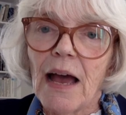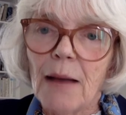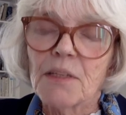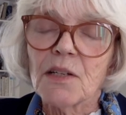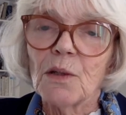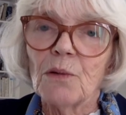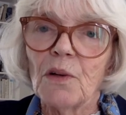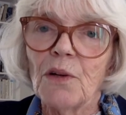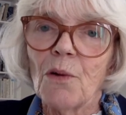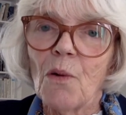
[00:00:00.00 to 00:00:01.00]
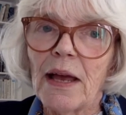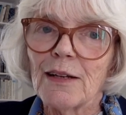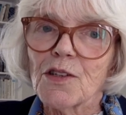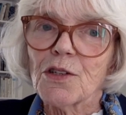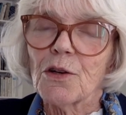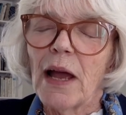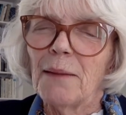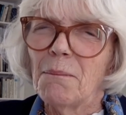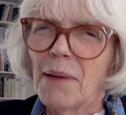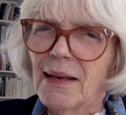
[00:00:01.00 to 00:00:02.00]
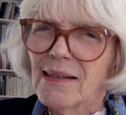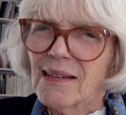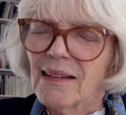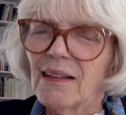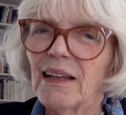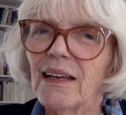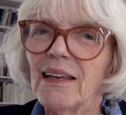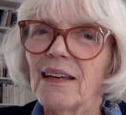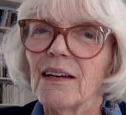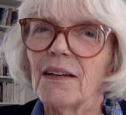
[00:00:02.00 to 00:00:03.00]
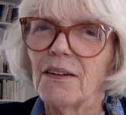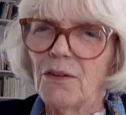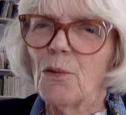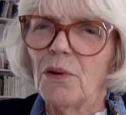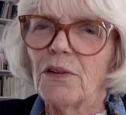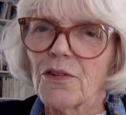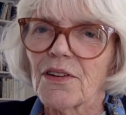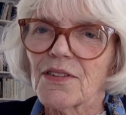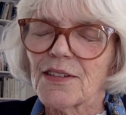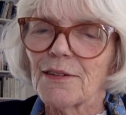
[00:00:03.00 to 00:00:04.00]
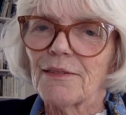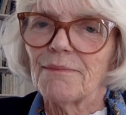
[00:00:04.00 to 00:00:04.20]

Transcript: absolutely no answer and basically no interest.